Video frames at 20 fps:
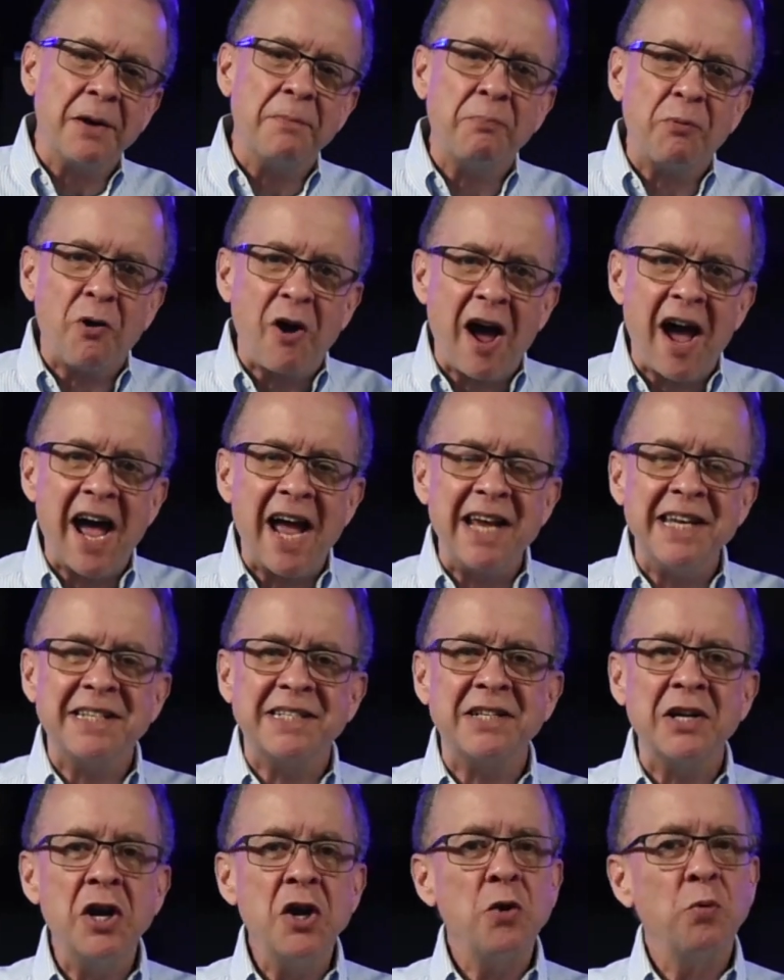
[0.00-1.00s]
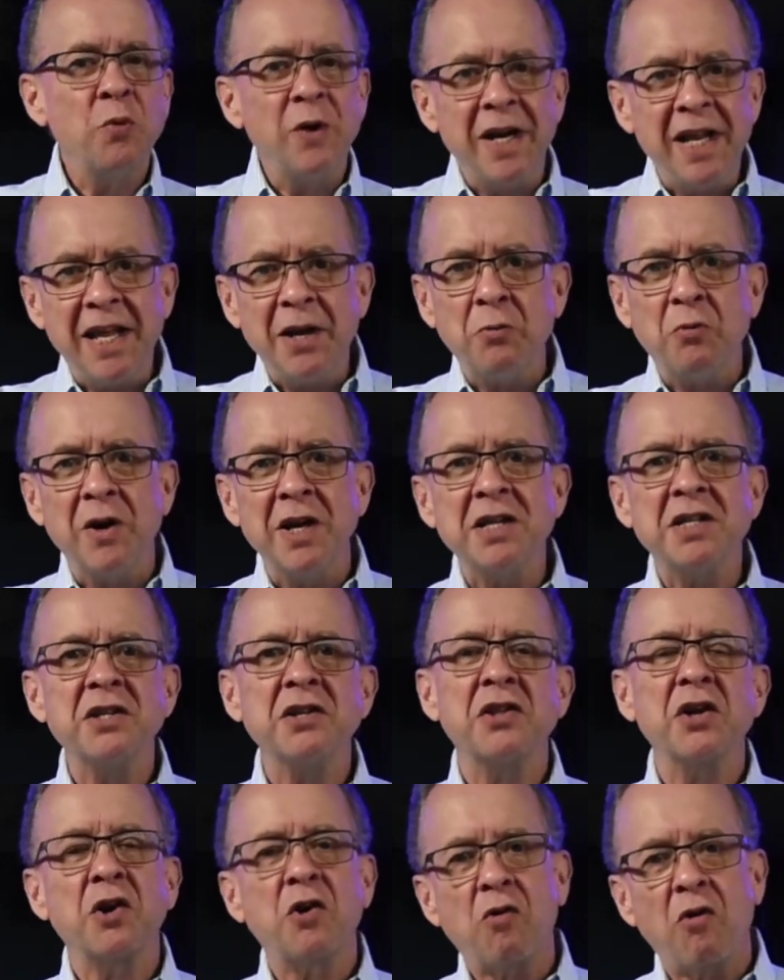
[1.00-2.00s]
the price when he went
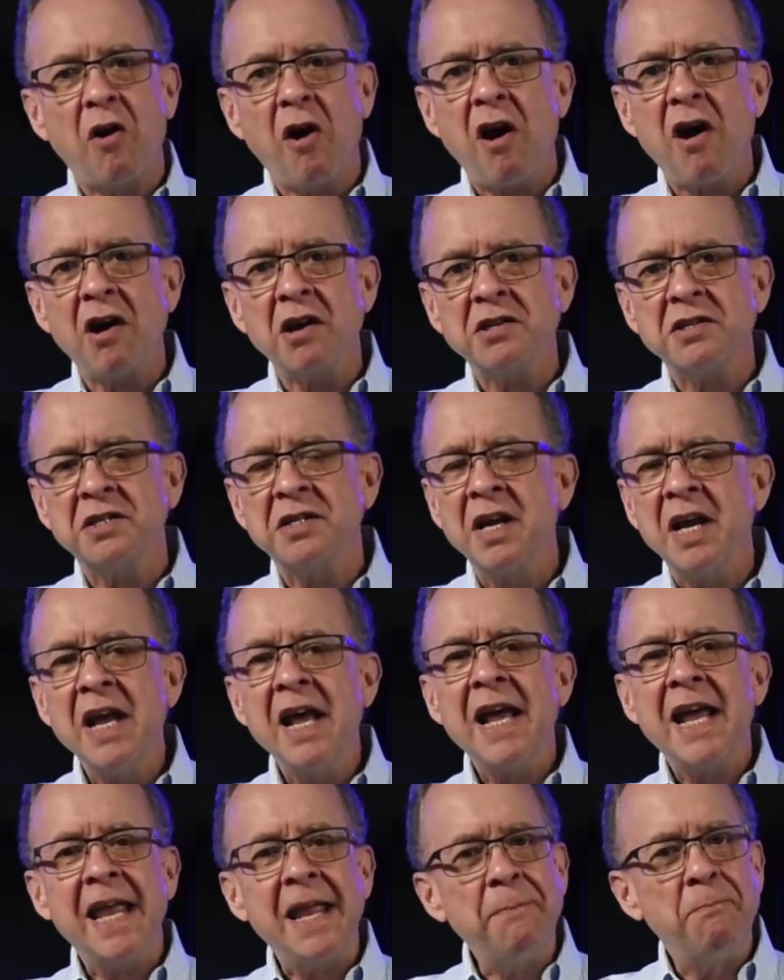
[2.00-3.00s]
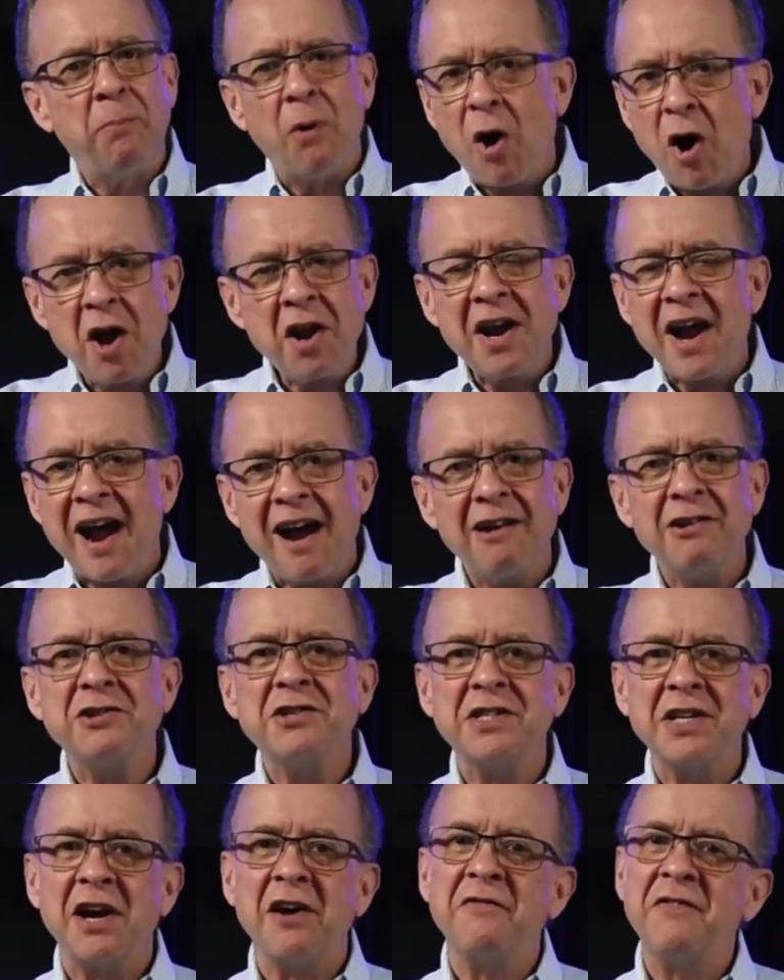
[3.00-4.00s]
to the cross. He bought our
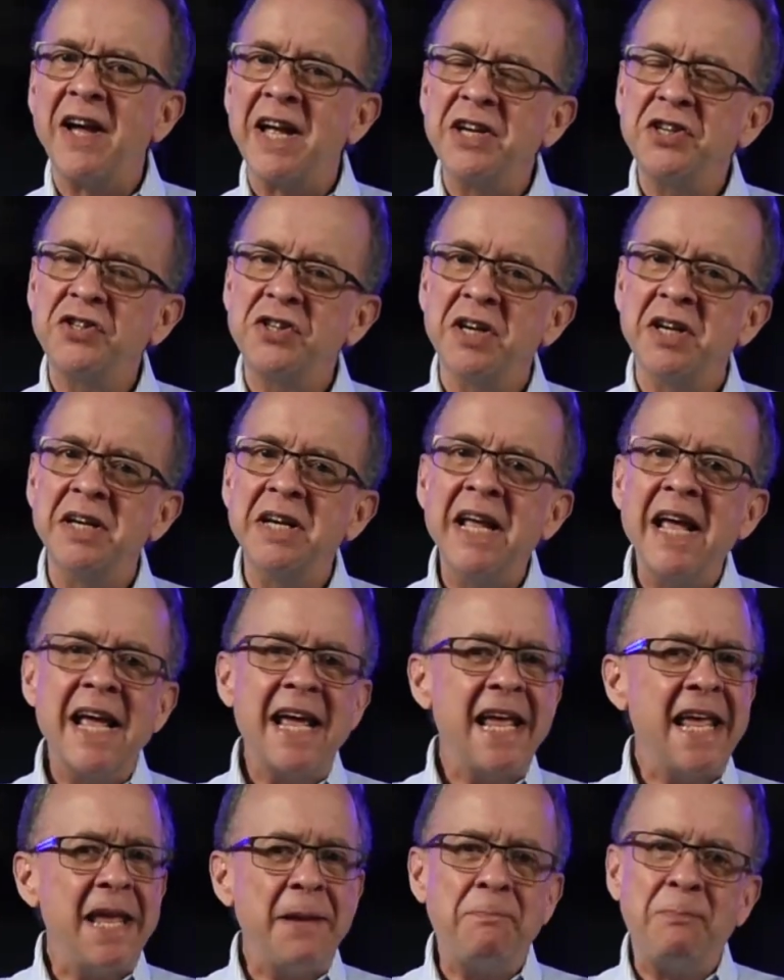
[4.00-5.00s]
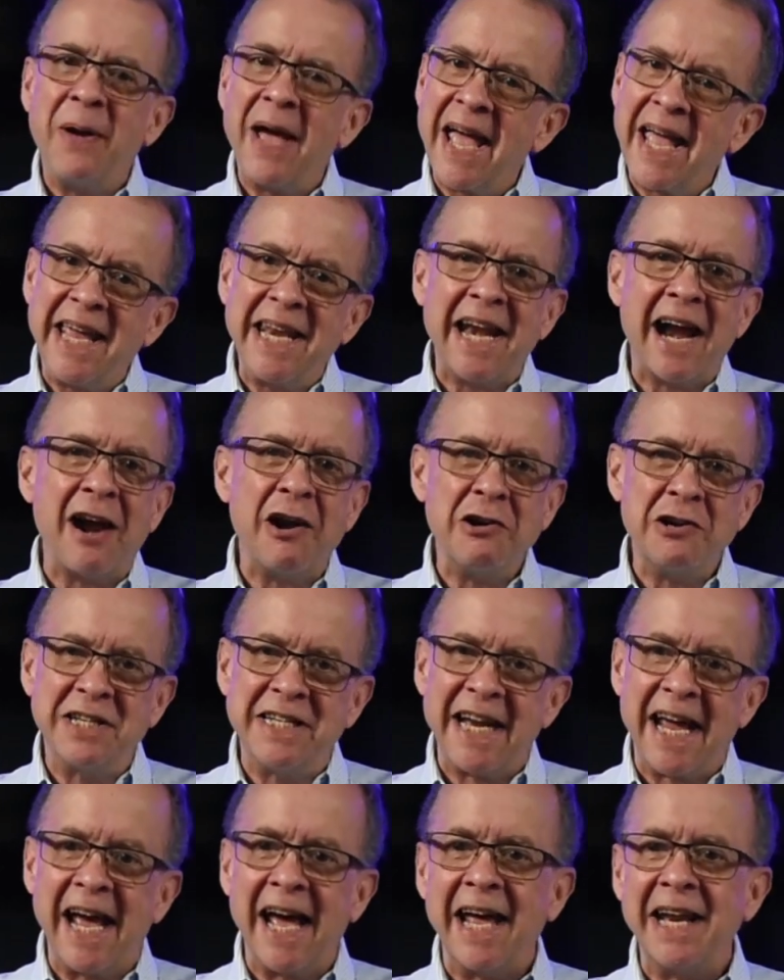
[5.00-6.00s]
salvation. He paid our
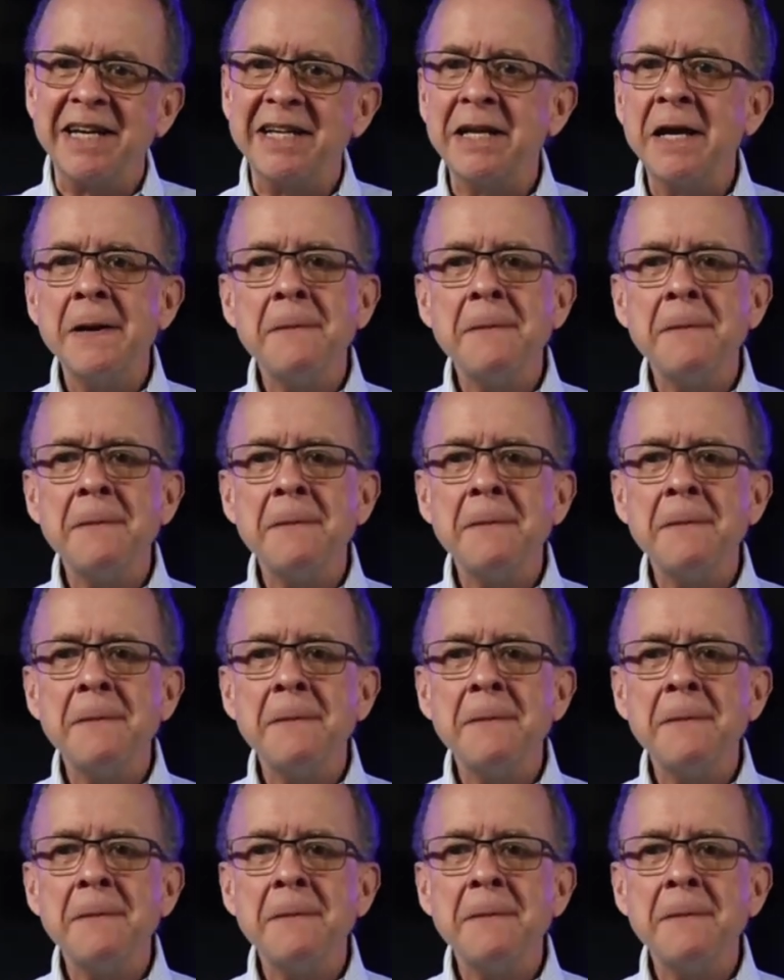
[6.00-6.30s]
debt.